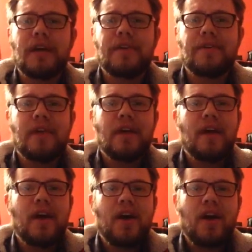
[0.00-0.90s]
And
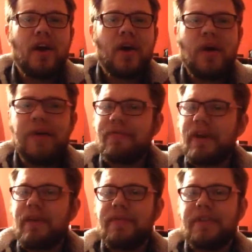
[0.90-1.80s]
I
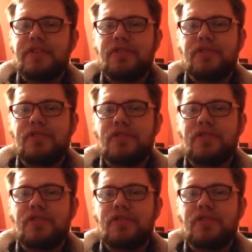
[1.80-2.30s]
found this just